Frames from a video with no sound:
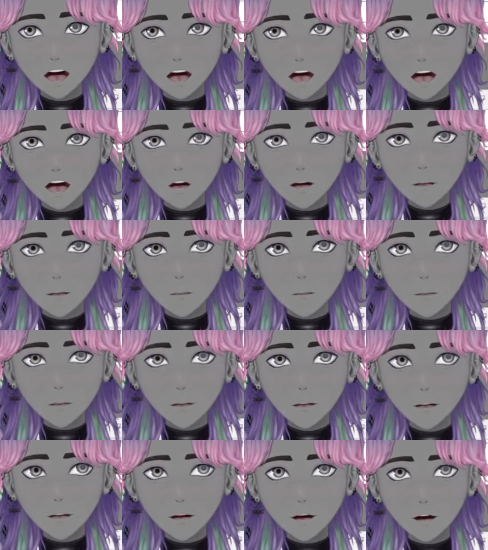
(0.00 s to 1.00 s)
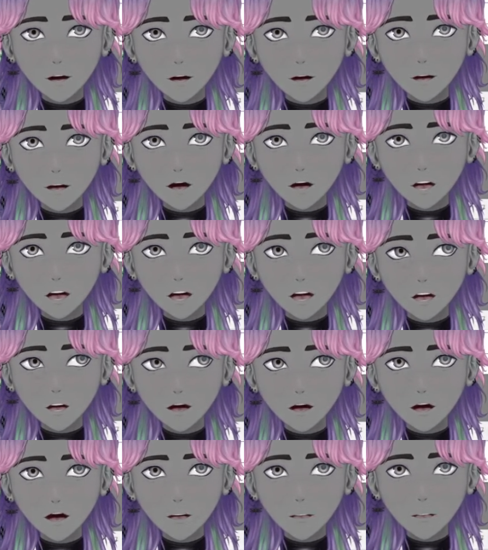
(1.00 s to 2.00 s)
like from 50 to
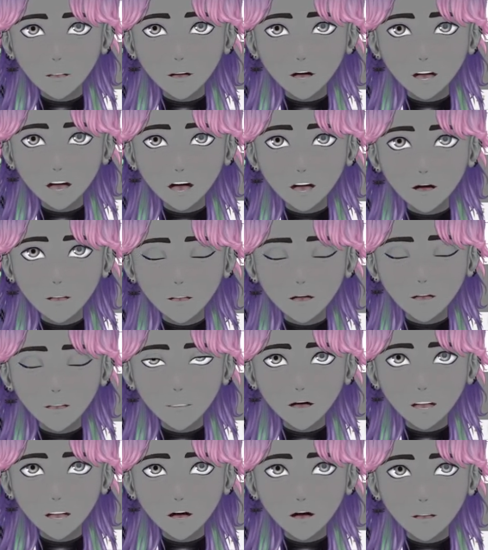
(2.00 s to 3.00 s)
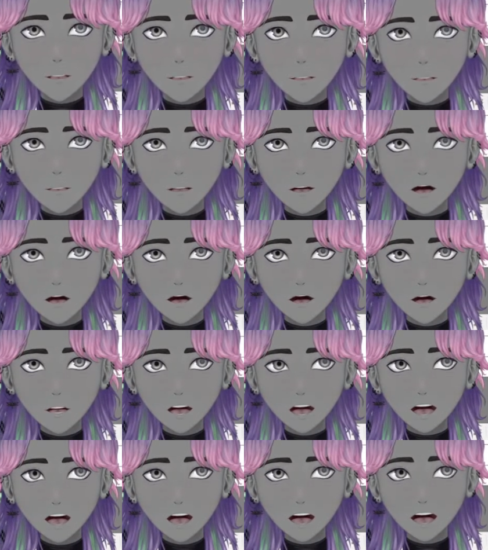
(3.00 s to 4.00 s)
40 to 50 or 50 to 60.
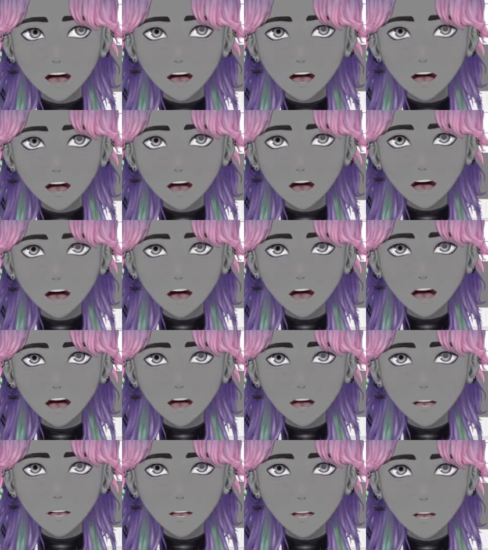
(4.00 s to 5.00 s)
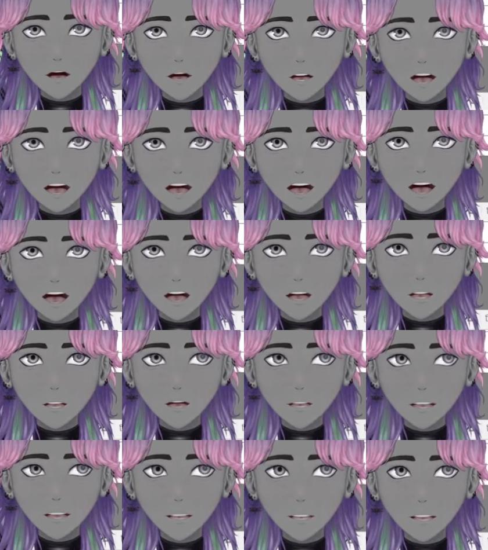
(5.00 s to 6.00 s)
It's always like a
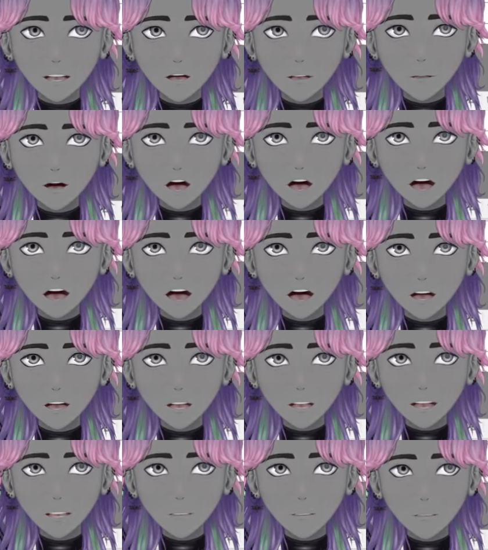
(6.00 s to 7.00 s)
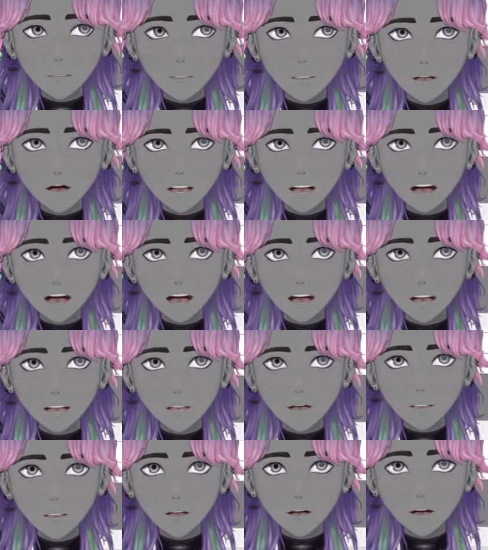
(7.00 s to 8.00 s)
dramatic change for me,
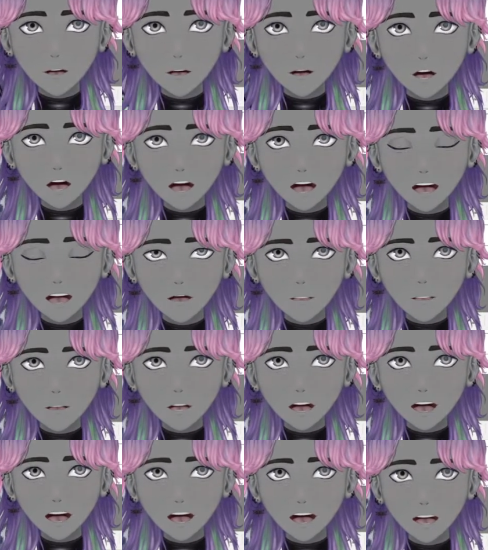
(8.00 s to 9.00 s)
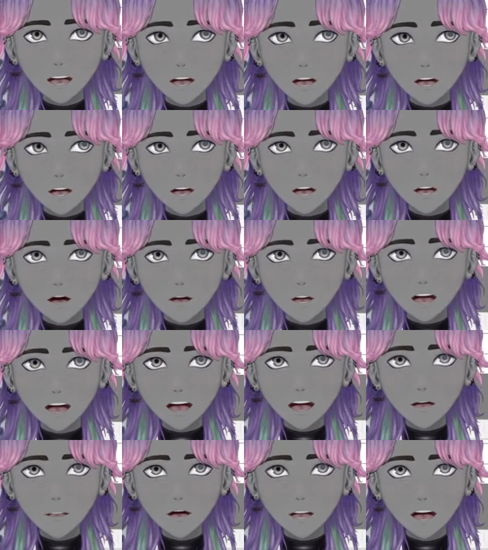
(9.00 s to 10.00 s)
because we
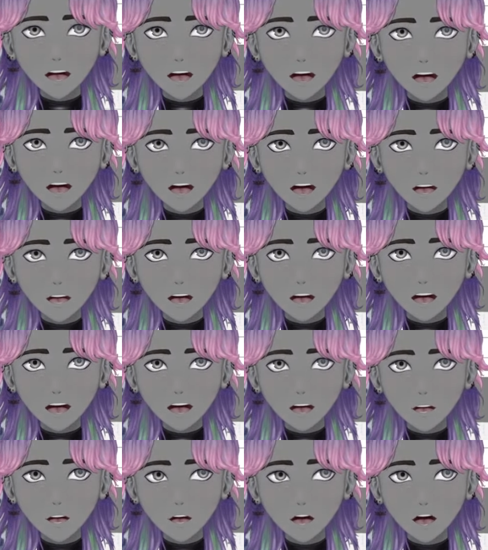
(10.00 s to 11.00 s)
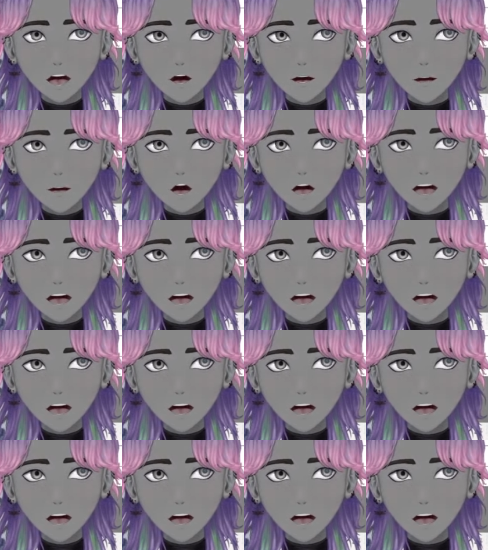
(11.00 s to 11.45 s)
approximately, it takes a month